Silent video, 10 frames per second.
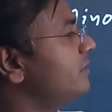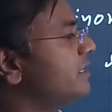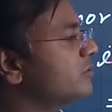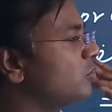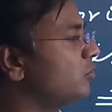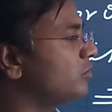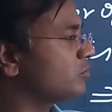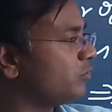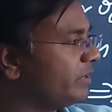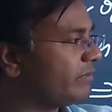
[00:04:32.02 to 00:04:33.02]
this row.
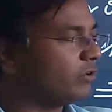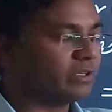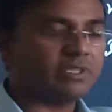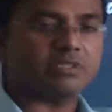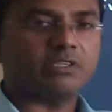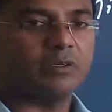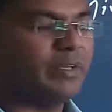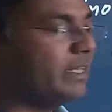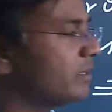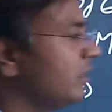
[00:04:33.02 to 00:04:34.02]
So we have got this
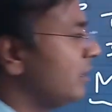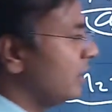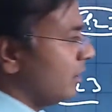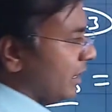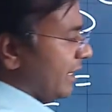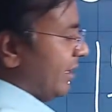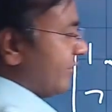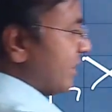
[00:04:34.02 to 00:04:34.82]
determinant, and after